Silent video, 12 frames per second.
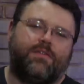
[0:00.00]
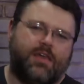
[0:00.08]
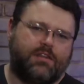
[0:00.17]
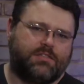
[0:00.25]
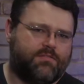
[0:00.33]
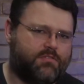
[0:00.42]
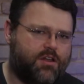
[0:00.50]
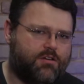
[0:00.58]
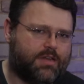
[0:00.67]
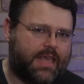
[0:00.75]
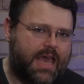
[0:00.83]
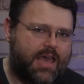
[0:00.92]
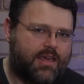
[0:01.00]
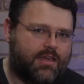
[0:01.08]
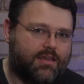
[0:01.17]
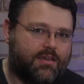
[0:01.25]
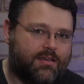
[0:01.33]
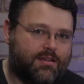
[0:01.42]
The
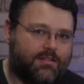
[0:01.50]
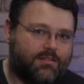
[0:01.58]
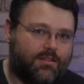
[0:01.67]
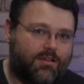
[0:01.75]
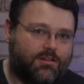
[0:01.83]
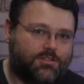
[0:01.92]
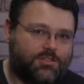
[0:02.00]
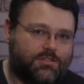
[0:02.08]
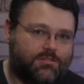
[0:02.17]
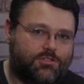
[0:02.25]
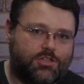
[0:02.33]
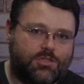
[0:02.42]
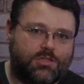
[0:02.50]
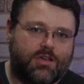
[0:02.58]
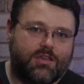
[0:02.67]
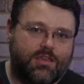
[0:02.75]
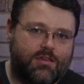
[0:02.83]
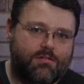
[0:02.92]
8700K launched just
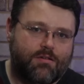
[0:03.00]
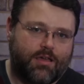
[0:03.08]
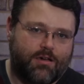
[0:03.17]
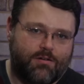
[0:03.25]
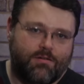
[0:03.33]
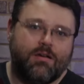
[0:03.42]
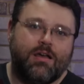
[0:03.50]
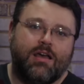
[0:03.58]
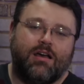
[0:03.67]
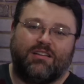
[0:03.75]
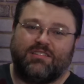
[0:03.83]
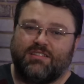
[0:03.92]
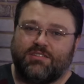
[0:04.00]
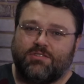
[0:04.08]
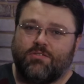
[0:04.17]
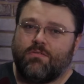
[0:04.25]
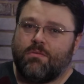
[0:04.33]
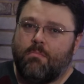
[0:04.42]
a year ago, a
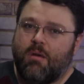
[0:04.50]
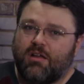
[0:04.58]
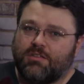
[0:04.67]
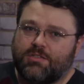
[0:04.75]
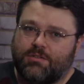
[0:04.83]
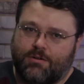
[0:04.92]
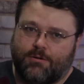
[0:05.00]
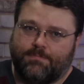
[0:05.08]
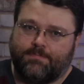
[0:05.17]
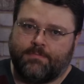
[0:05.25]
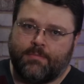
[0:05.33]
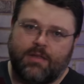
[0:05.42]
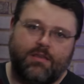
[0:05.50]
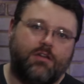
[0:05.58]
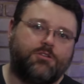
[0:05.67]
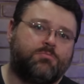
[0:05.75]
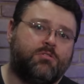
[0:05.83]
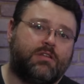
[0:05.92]
6-core monster, and the
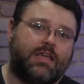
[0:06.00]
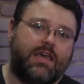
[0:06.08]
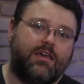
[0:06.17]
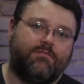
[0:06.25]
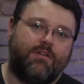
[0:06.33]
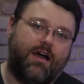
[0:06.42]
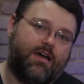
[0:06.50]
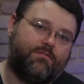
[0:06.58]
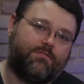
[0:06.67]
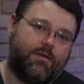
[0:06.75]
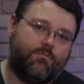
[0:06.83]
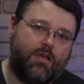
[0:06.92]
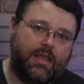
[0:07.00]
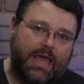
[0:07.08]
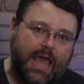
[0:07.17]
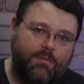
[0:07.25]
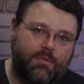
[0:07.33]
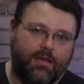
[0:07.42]
undisputed king of high frame rate
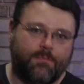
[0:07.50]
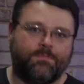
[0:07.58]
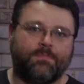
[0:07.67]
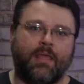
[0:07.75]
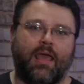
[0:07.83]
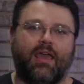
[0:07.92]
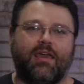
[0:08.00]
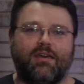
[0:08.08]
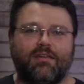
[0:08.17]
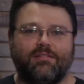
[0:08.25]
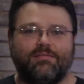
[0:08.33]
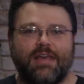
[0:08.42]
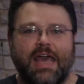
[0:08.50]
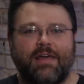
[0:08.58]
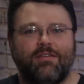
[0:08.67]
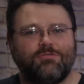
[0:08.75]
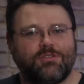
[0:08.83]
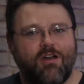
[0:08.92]
gaming. And
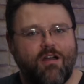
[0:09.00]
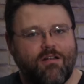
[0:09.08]
there's an